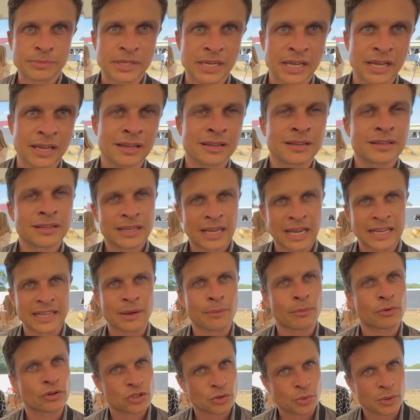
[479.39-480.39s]
here, and then
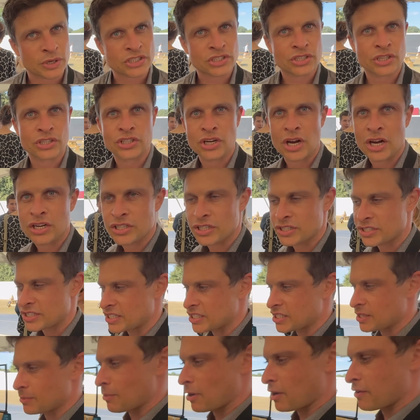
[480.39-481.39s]
we'll switch the charging system over.